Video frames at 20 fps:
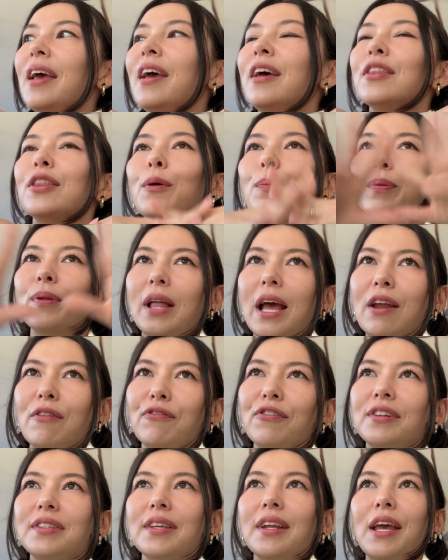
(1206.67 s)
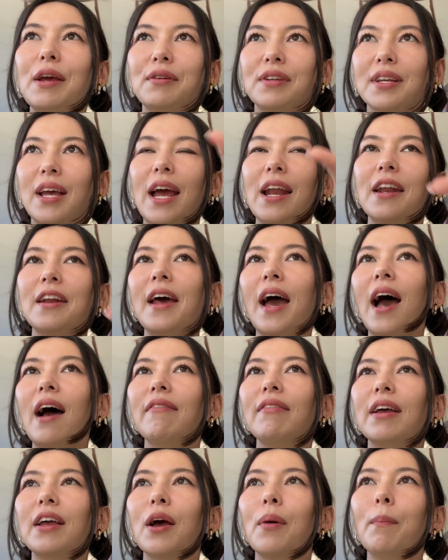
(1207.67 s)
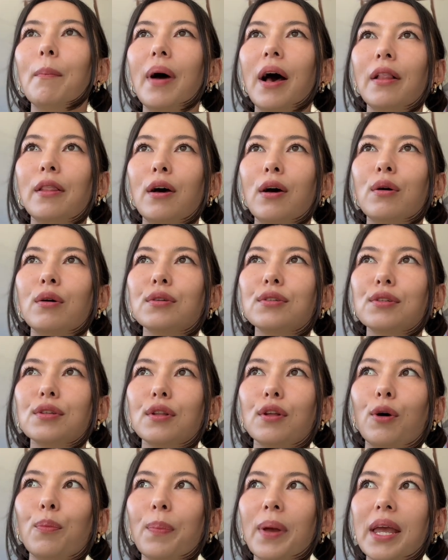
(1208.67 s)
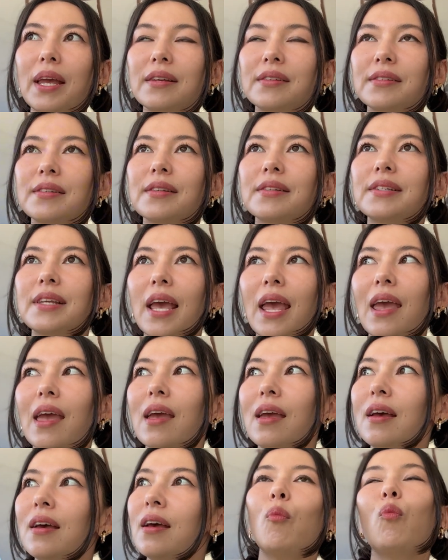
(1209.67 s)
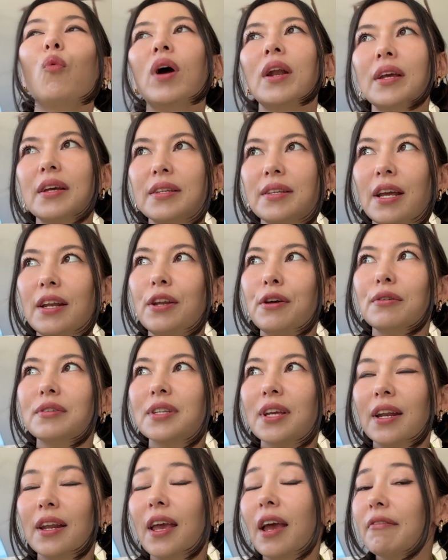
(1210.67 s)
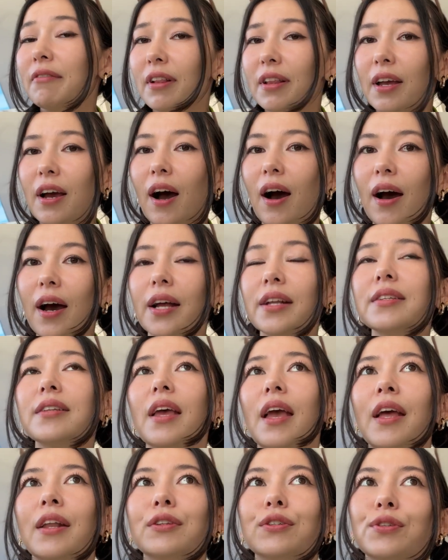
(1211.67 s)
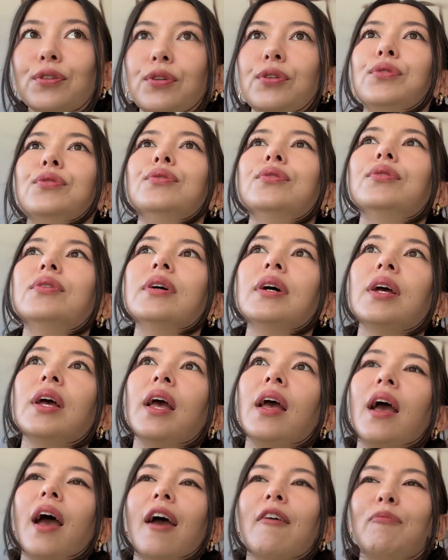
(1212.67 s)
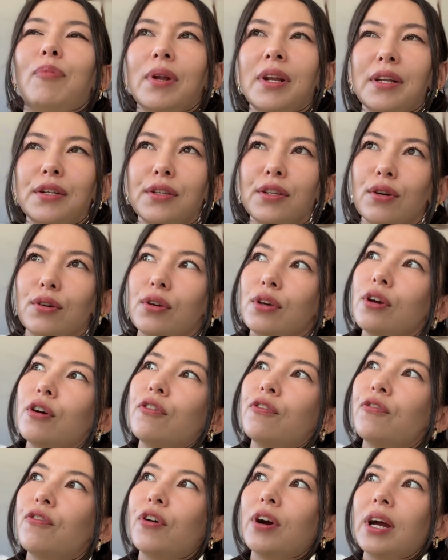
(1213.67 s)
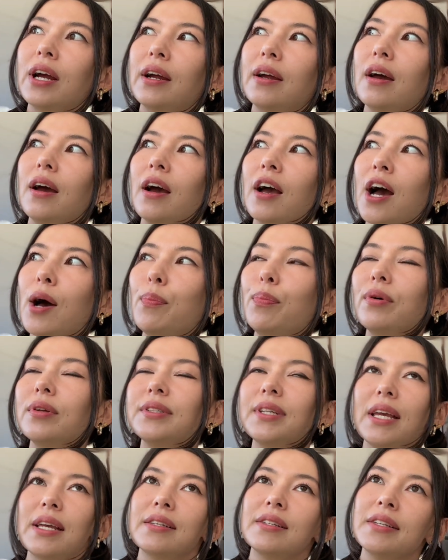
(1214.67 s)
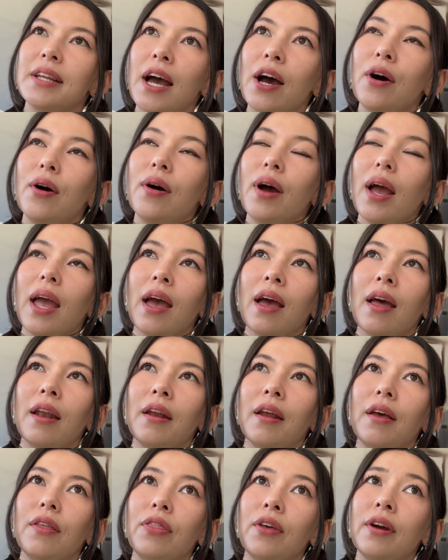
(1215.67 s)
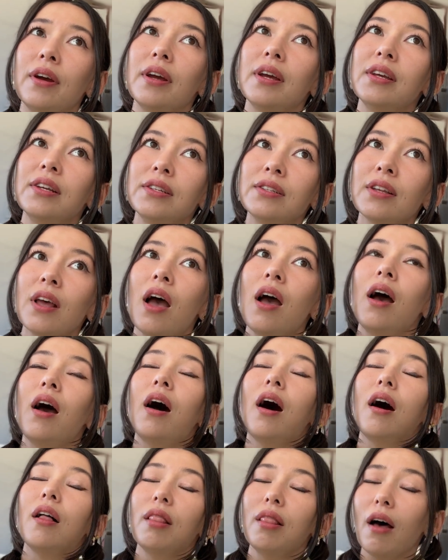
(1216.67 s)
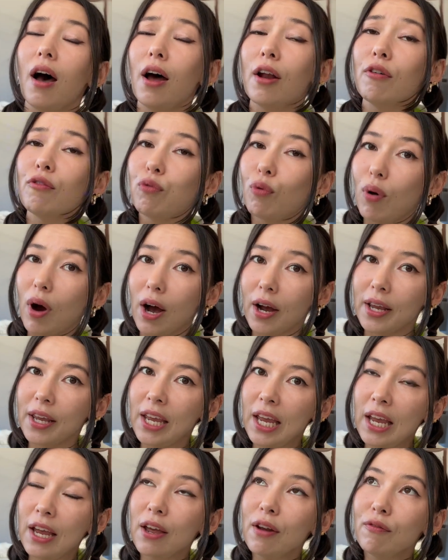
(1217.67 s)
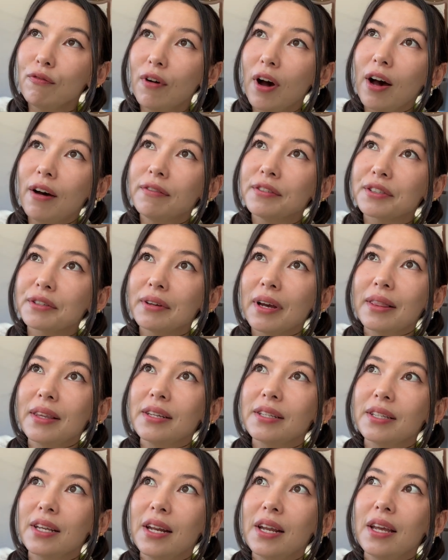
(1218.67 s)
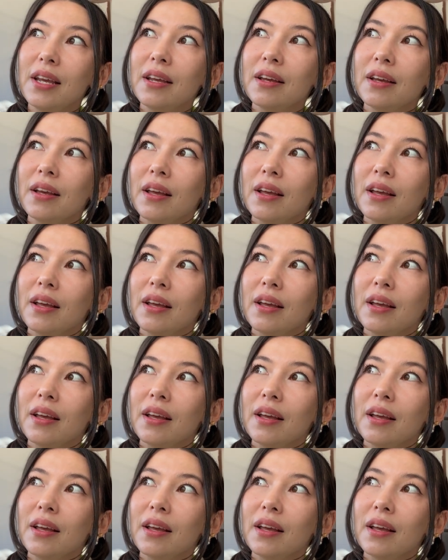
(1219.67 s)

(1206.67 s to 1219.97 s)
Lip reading: The plan for today was kind of to have like a mellow, slow-paced day. One, because I knew it was going to get really hot, and two, I've been in Tokyo for a couple of days now, and there is a lot of walking involved around the city.